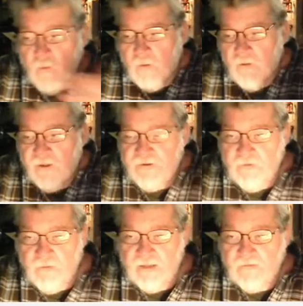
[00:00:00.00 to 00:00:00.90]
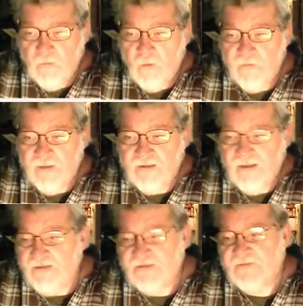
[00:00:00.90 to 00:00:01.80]
we're going to do right at the moment, that
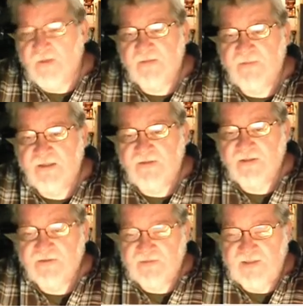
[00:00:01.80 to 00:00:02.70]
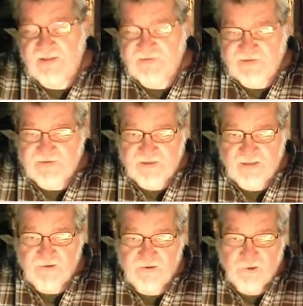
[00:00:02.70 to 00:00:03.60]
it just might be the easiest thing
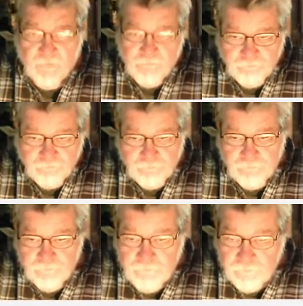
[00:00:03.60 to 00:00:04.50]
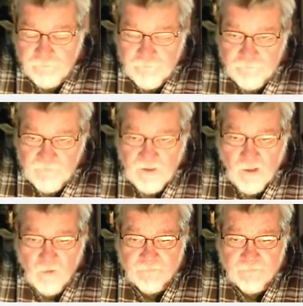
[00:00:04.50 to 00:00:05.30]
to do. Now,